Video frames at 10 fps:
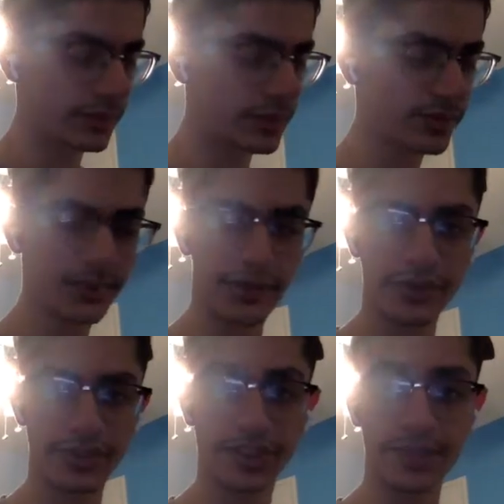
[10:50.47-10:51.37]
using
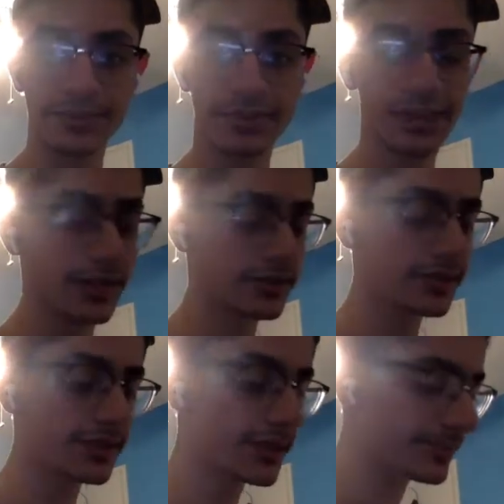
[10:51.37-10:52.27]
other shapes, so
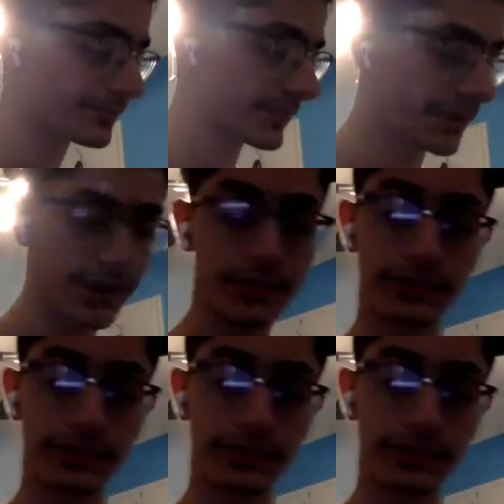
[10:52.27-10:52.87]
let's say, I